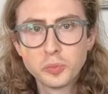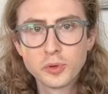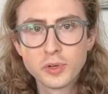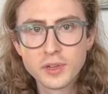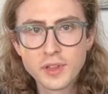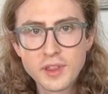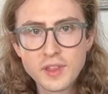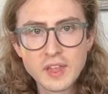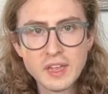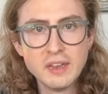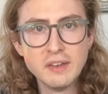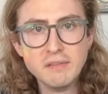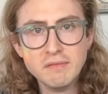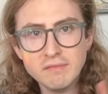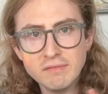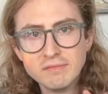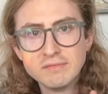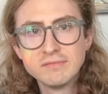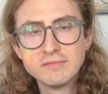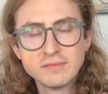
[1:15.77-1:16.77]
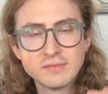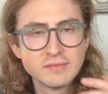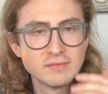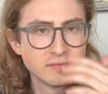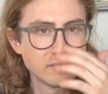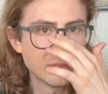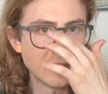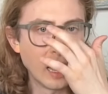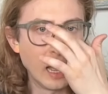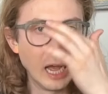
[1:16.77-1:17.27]
thin
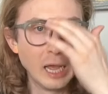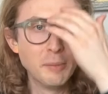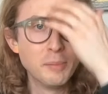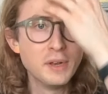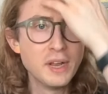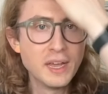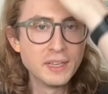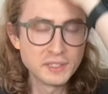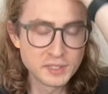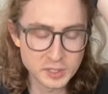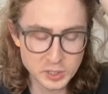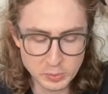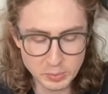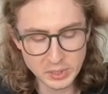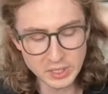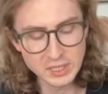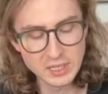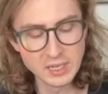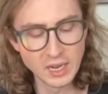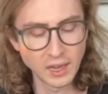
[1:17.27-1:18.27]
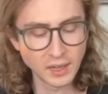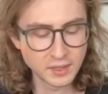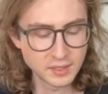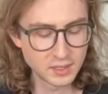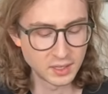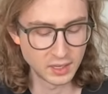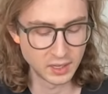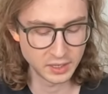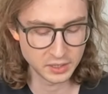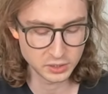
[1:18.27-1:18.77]
Ibanez speed necks.
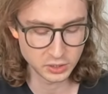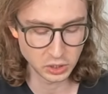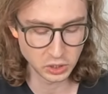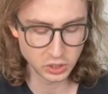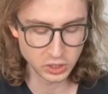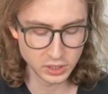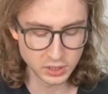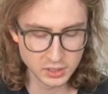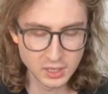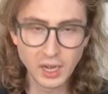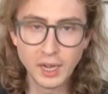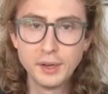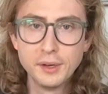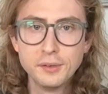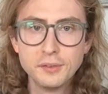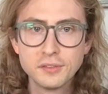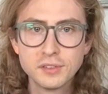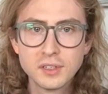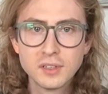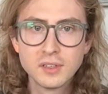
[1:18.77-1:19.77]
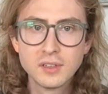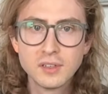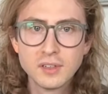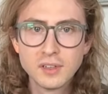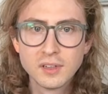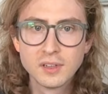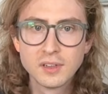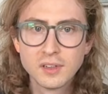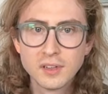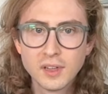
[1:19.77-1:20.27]
It's a good kind of
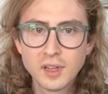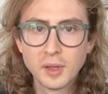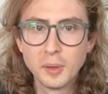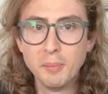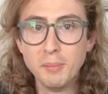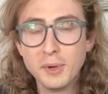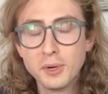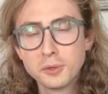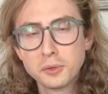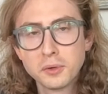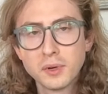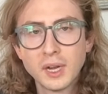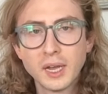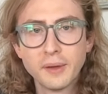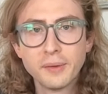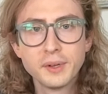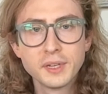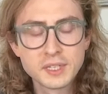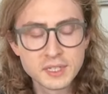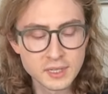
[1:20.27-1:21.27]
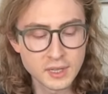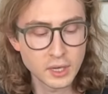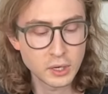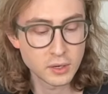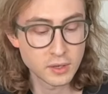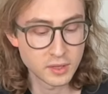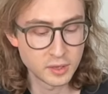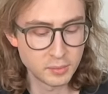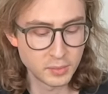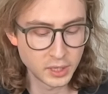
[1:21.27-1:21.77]
middle ground. It's
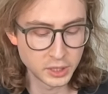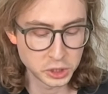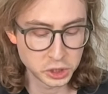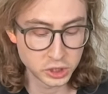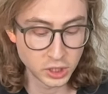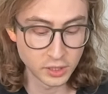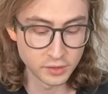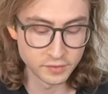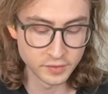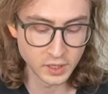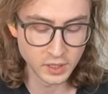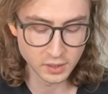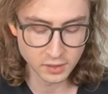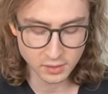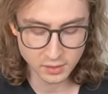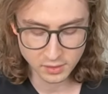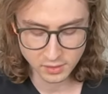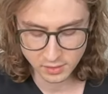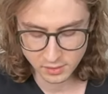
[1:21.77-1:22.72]
thicker than my Charvel.